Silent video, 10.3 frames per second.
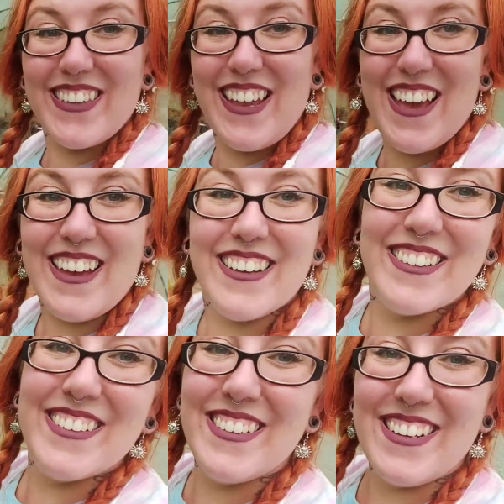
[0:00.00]
Yeah.
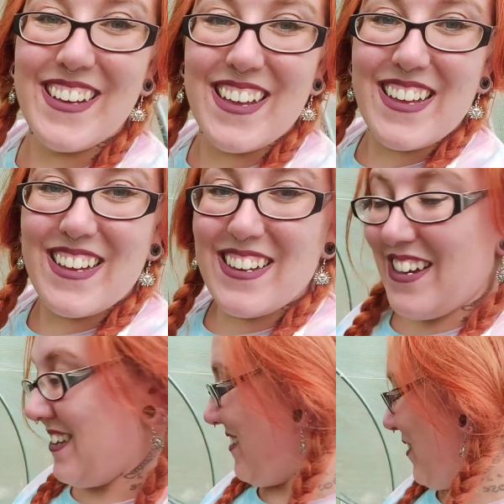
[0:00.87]

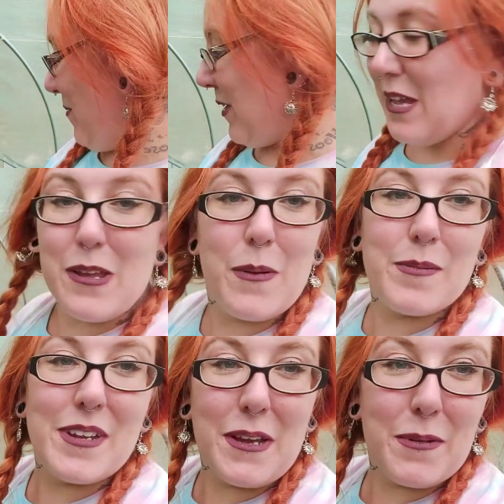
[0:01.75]
And I will keep you
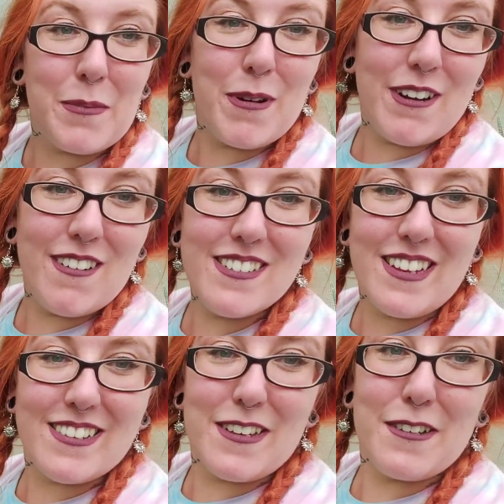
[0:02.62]
updated with the
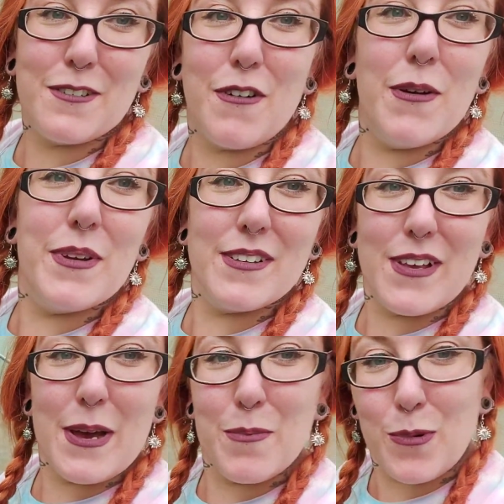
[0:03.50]
progress as things grow and
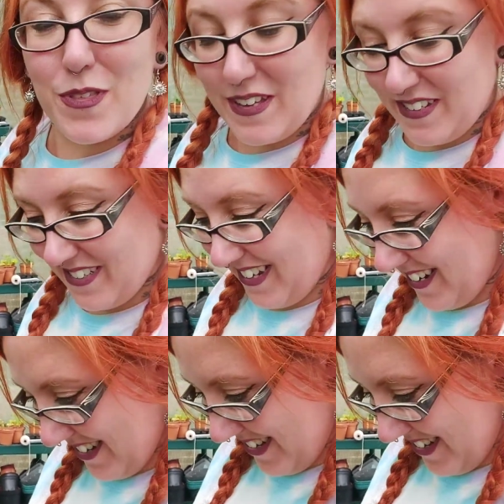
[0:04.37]
as I have more things in.